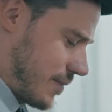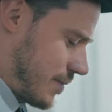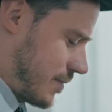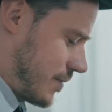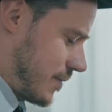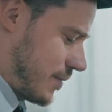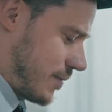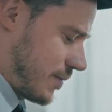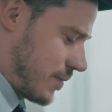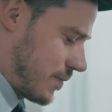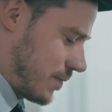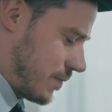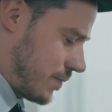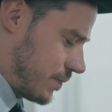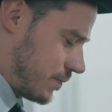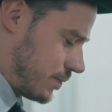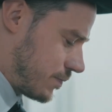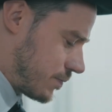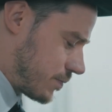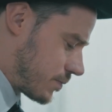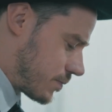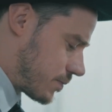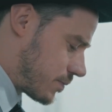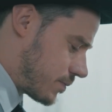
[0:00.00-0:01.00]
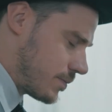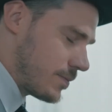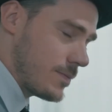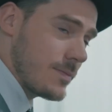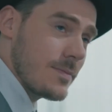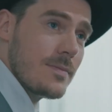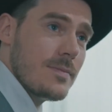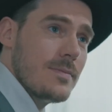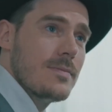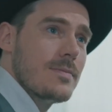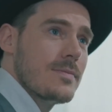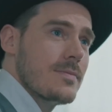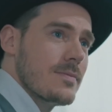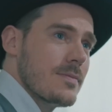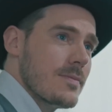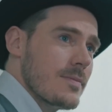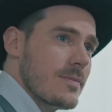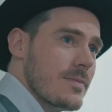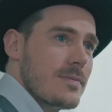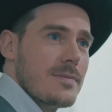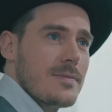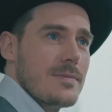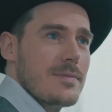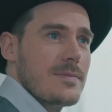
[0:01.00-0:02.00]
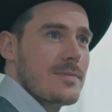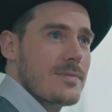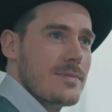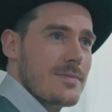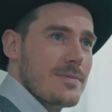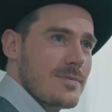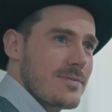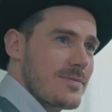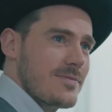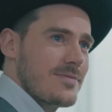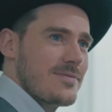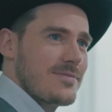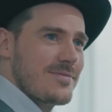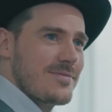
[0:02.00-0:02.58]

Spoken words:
gives you about 6K recording.